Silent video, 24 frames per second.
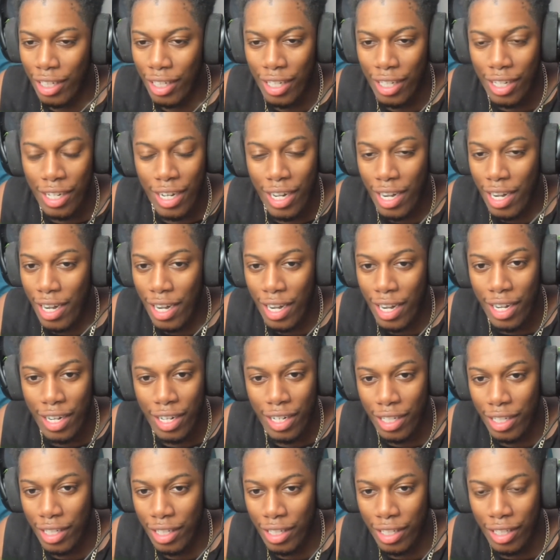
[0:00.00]
Nah.
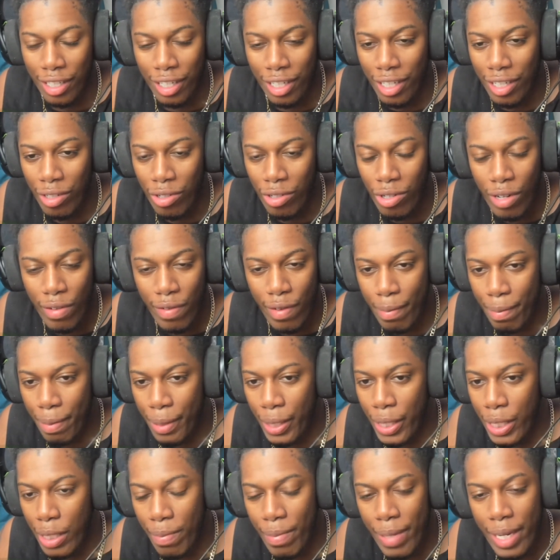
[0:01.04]
Thorfinn,
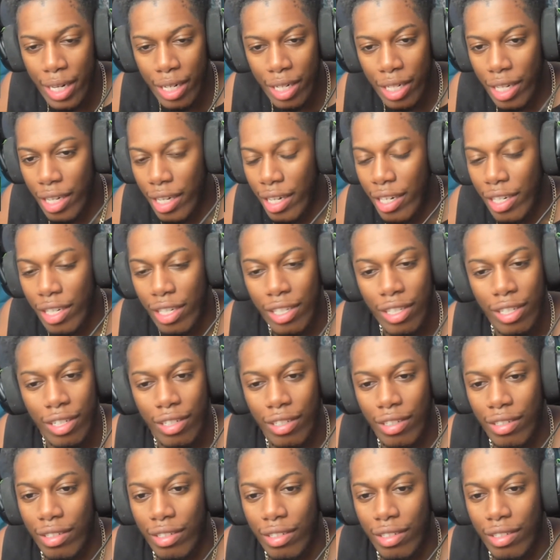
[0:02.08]
please beat his ass.